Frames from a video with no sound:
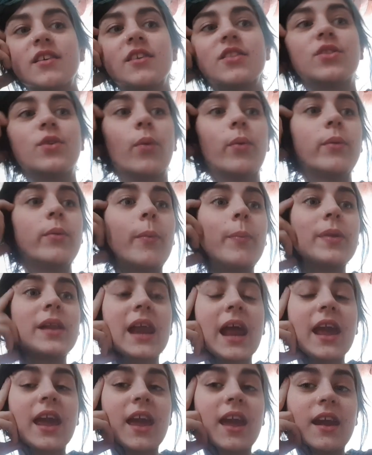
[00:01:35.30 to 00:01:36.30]
Thought we were
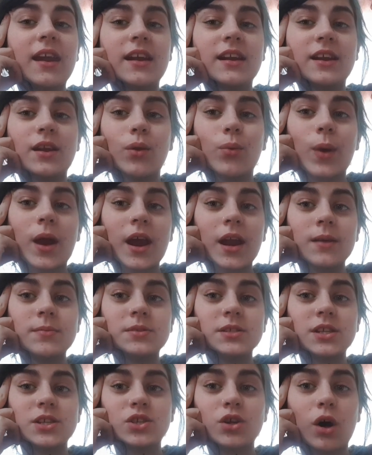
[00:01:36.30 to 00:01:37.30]
playing, and he ran up
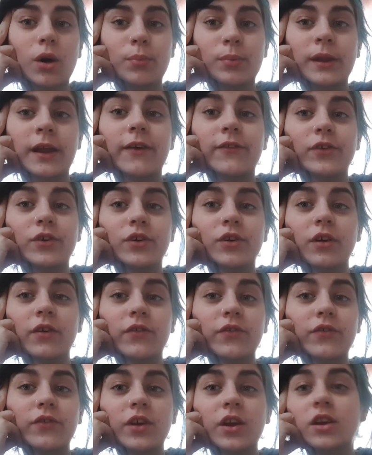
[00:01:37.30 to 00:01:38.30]
to the top level
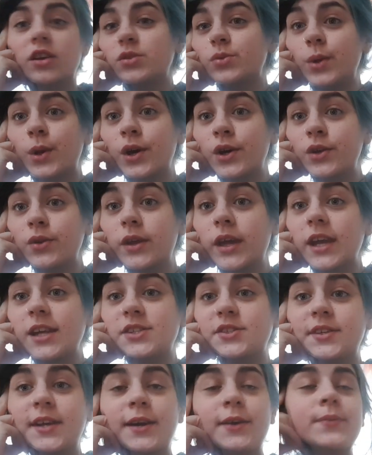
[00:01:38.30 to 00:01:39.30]
of, because we got a new
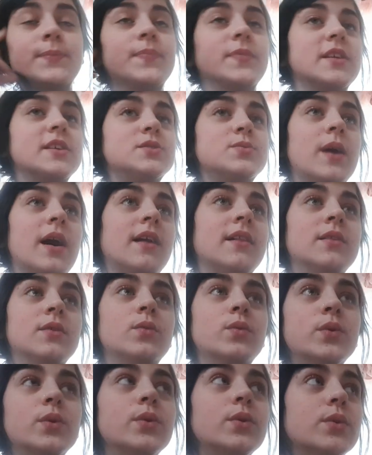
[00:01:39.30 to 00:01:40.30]
cage now as well.
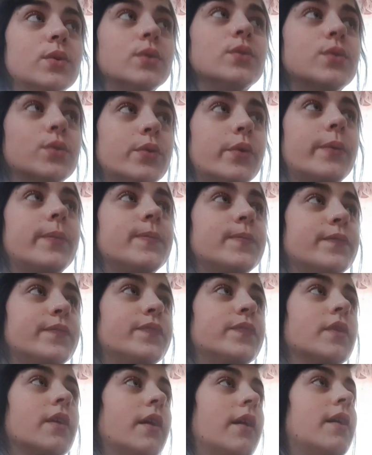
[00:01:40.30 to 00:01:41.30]
Woo!
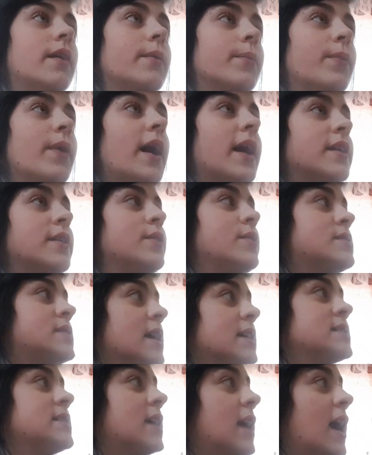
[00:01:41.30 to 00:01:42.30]
Brand new
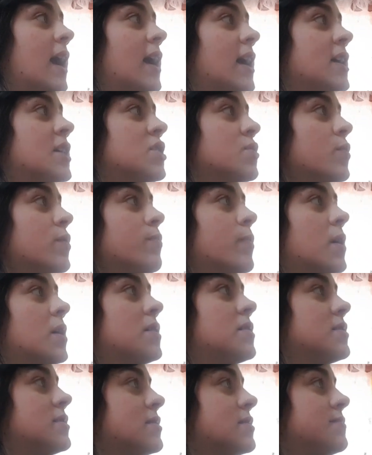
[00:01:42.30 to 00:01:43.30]
sexy cage with
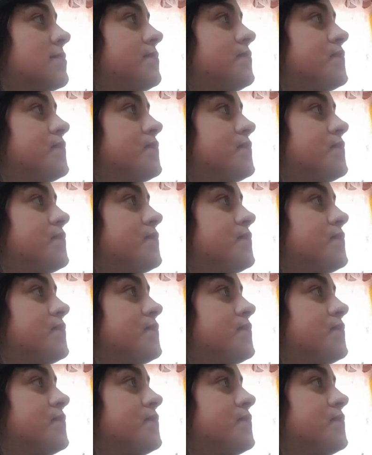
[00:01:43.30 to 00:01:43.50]
bars.